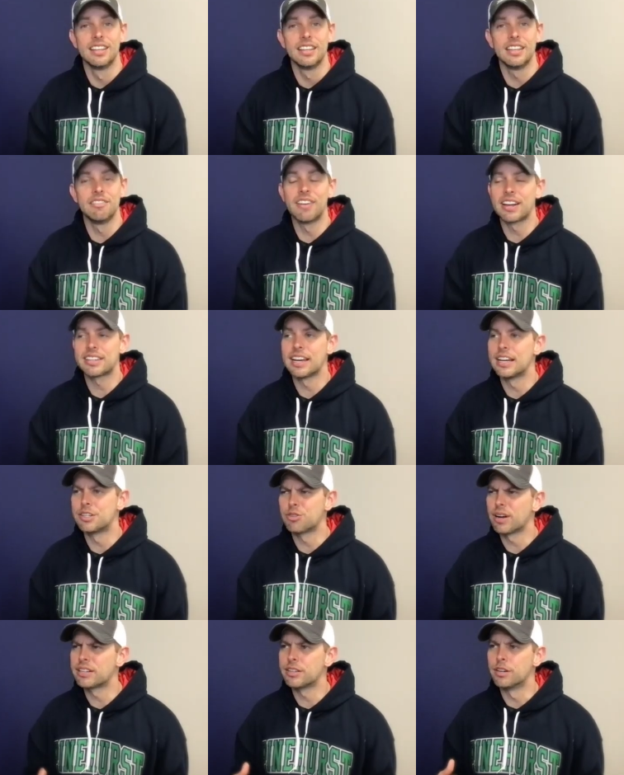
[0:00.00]
In fact, I had
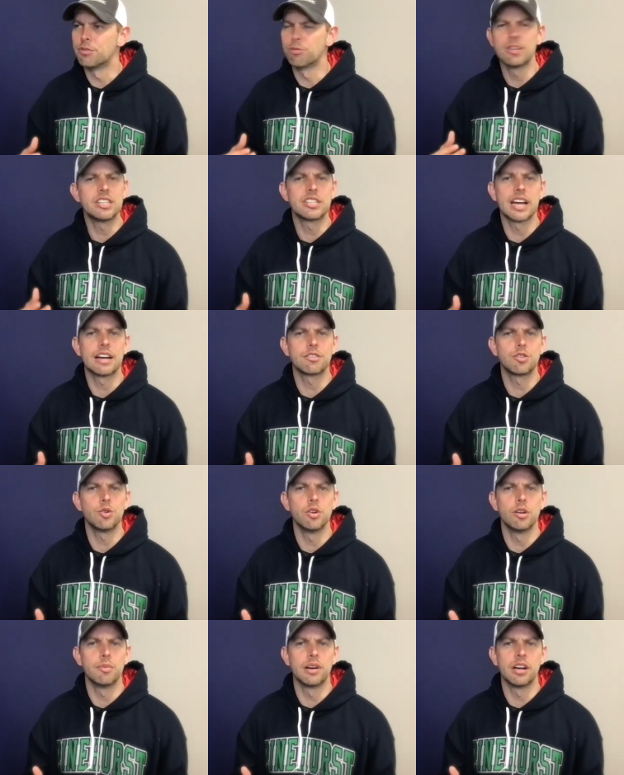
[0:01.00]
tried to reach out to
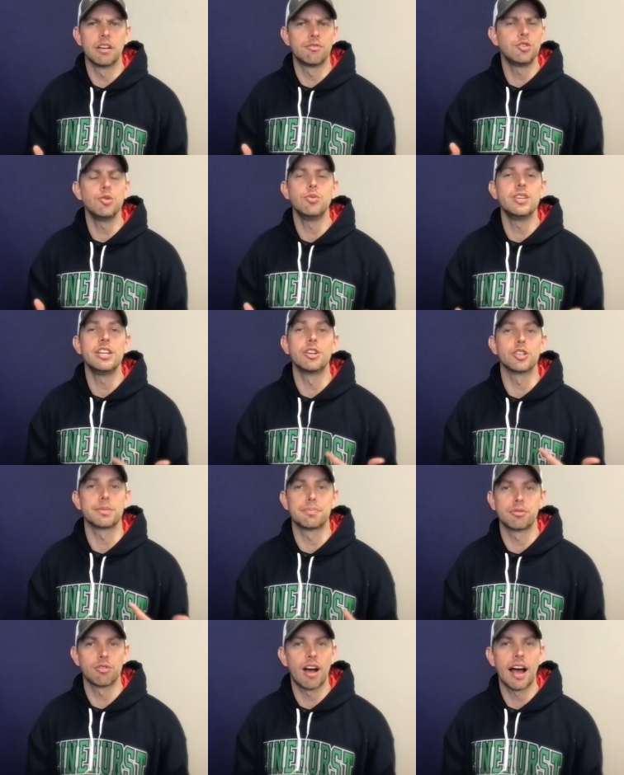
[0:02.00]
him a few years
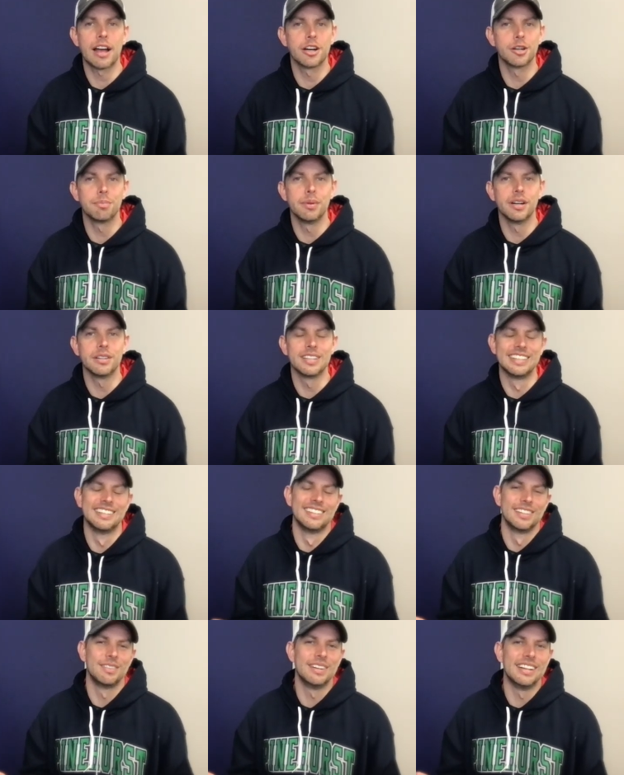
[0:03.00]
prior, but,
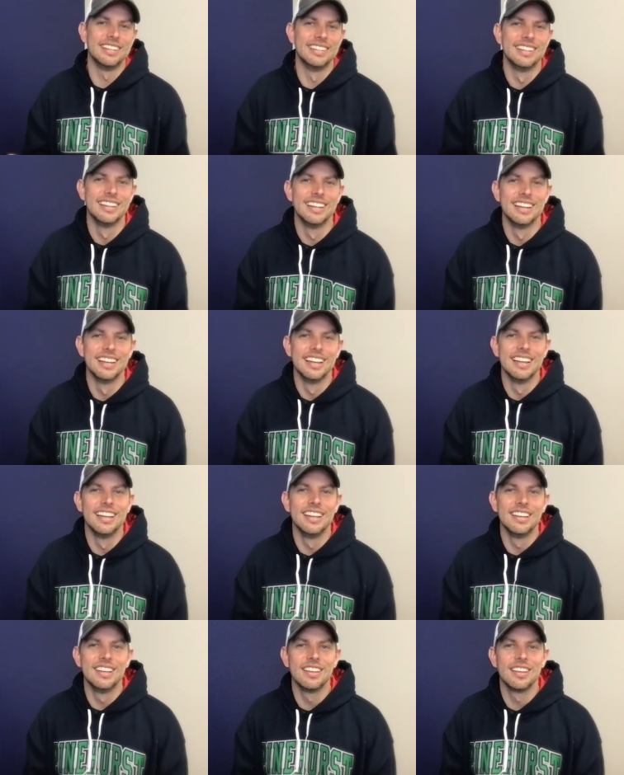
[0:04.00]
well,
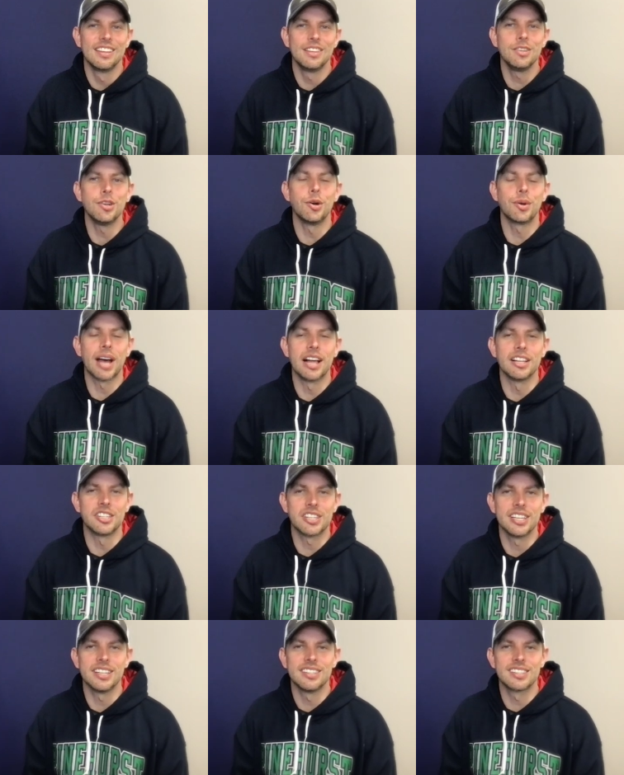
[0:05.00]
you know college
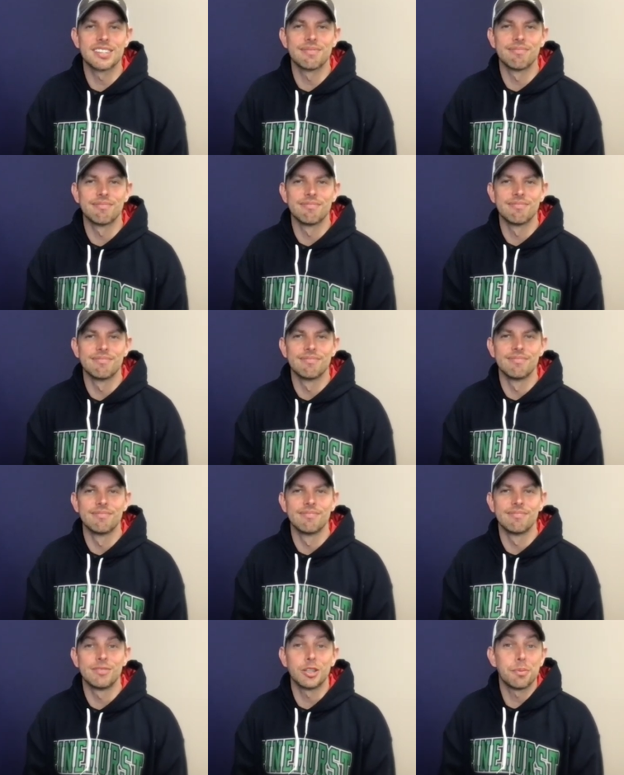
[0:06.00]
kids.
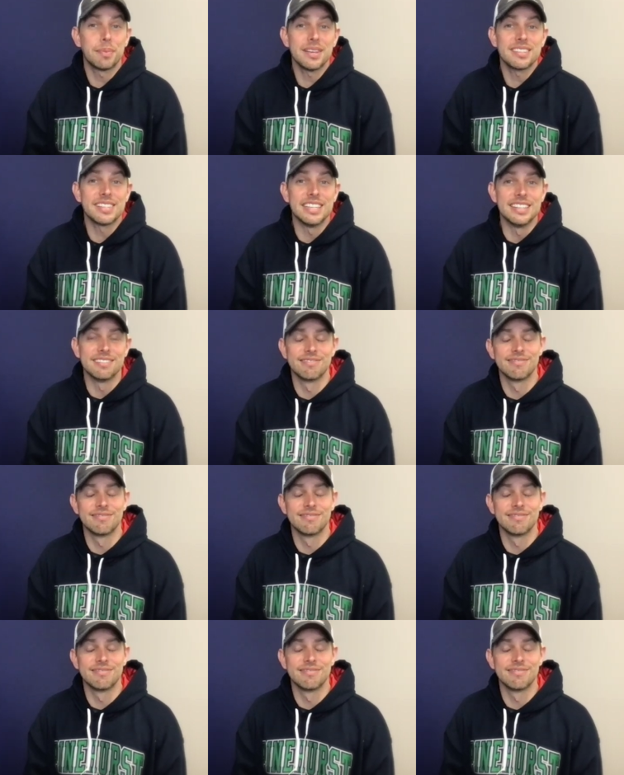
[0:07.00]
They're busy.